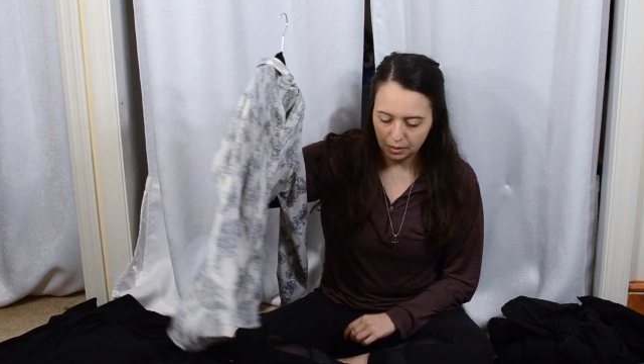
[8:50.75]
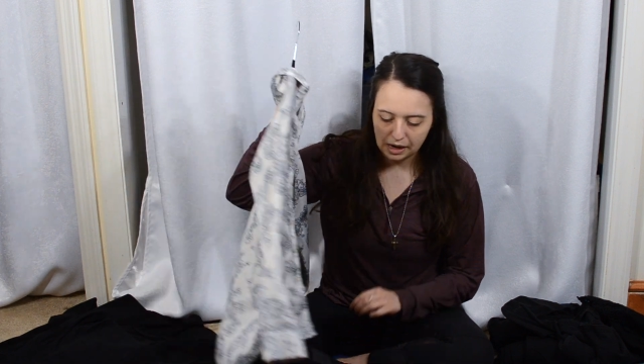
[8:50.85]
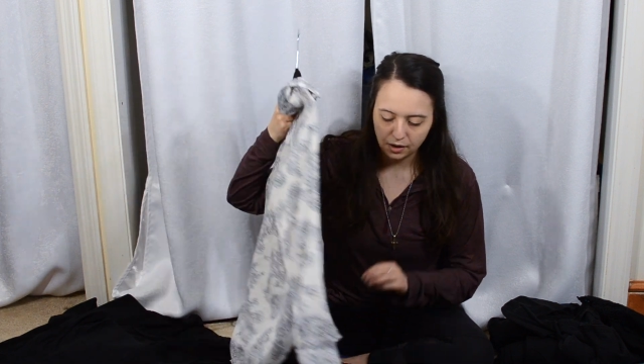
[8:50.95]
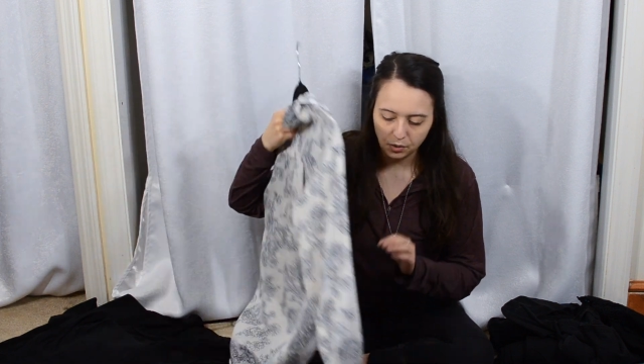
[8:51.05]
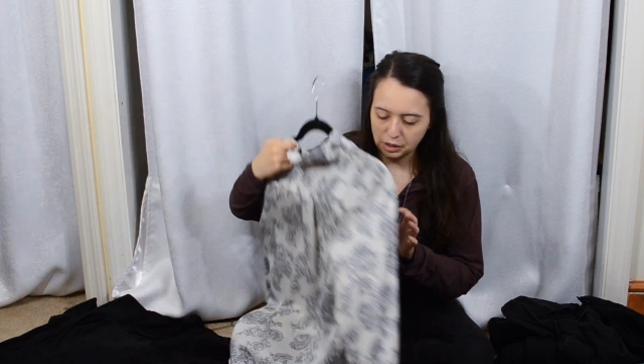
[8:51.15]

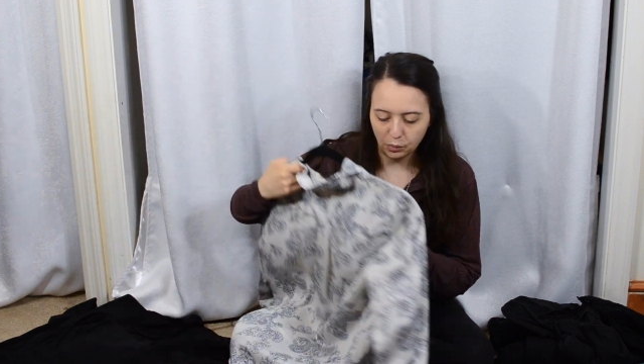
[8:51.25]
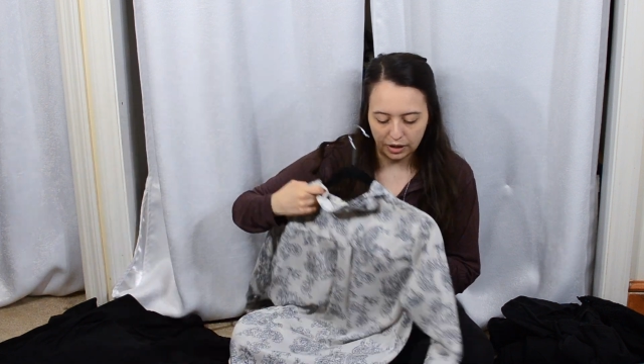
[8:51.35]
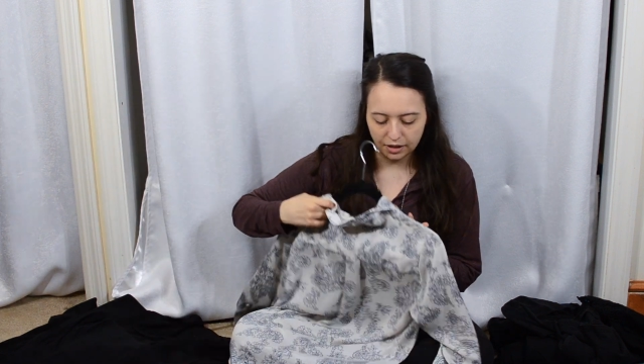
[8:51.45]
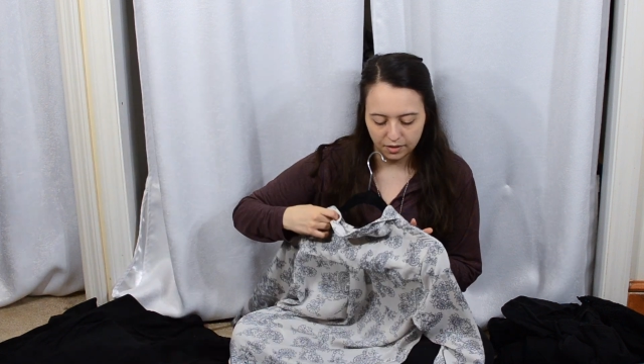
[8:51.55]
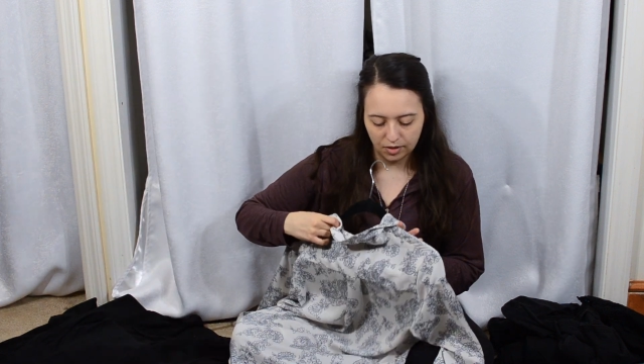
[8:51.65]
I only
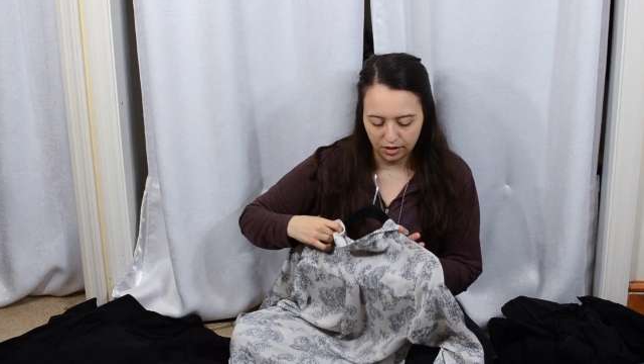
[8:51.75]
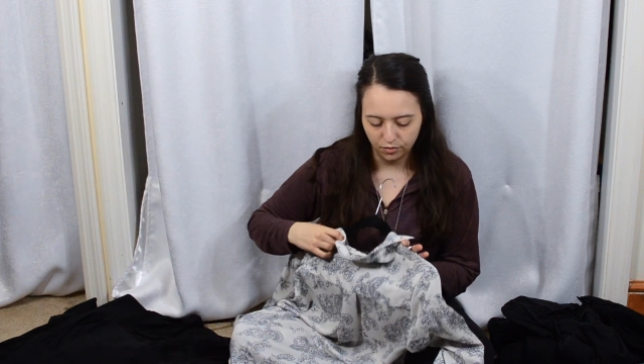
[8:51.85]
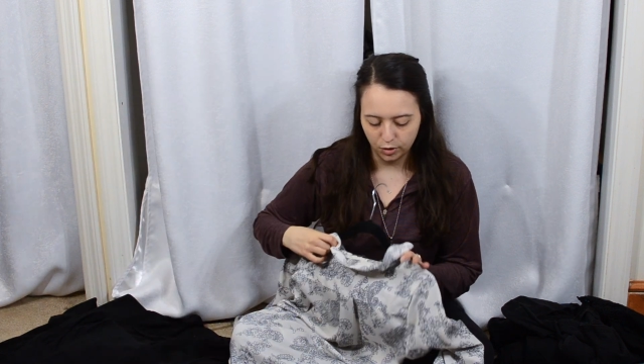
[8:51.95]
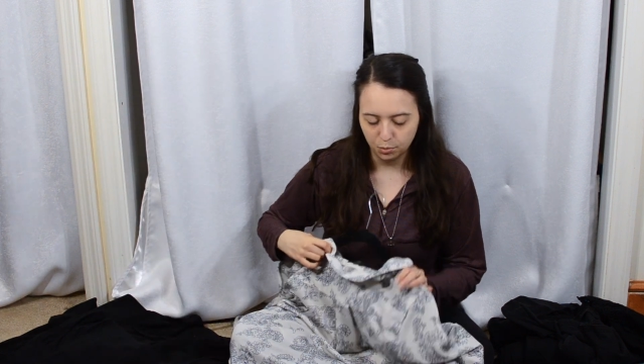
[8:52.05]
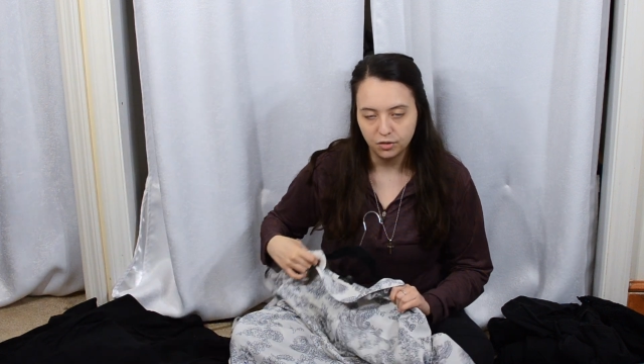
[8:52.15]
wear it like
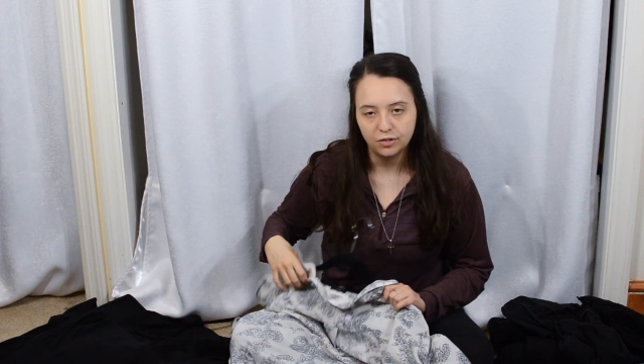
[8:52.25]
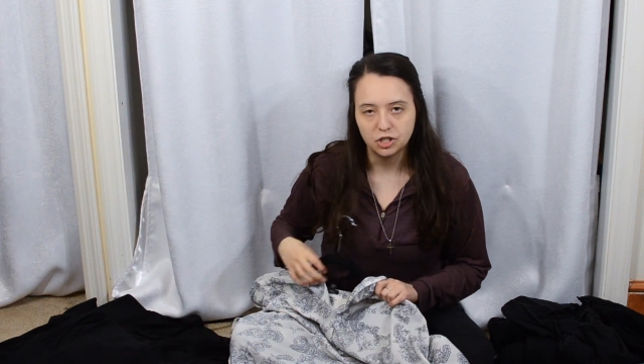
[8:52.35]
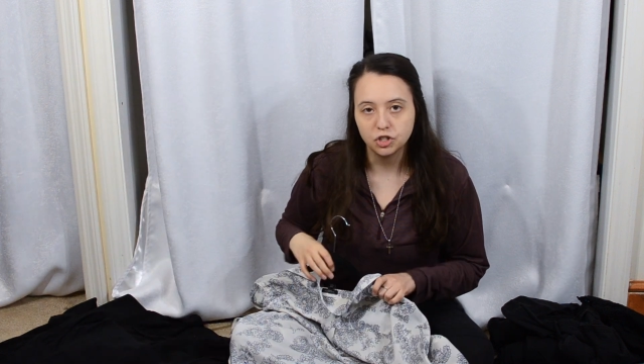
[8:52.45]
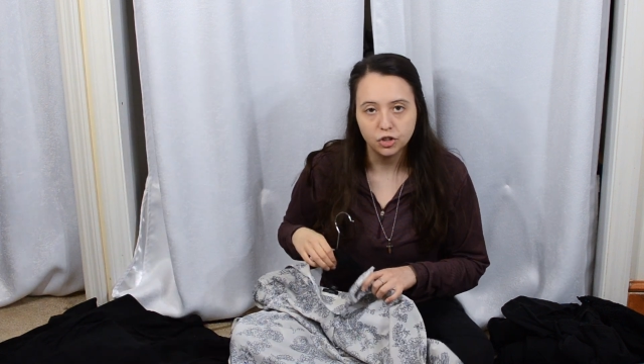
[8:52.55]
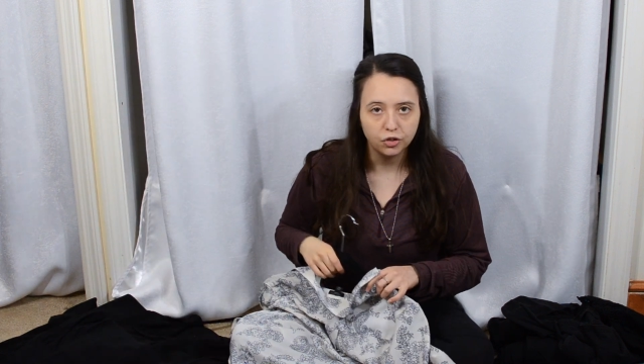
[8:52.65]
for
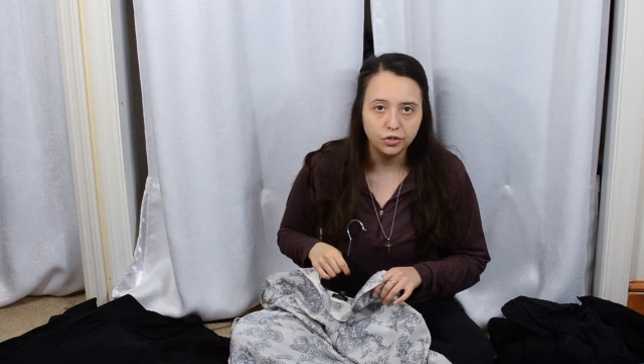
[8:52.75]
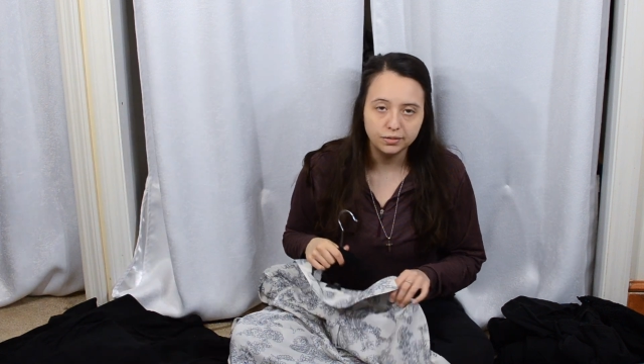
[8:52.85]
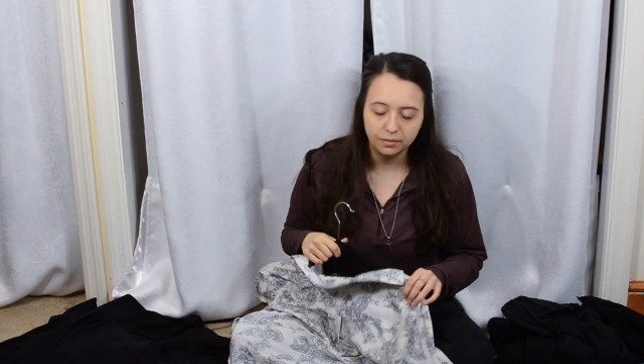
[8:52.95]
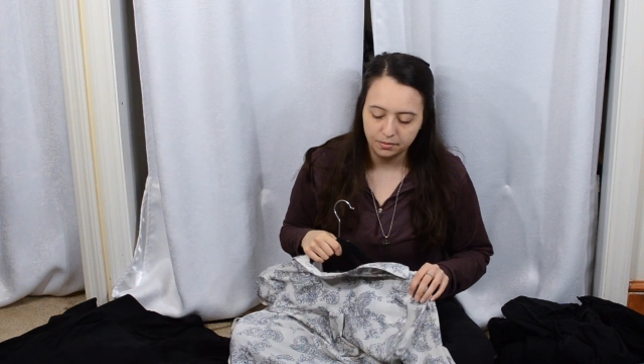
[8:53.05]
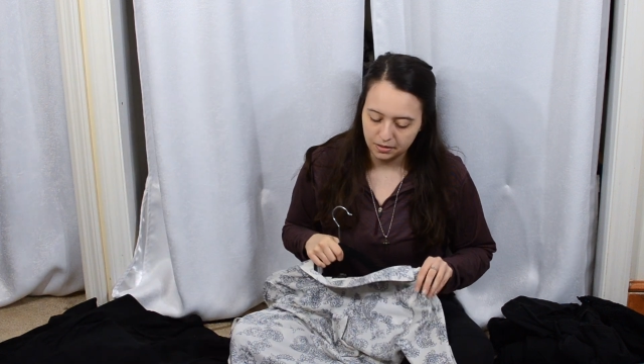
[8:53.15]
professional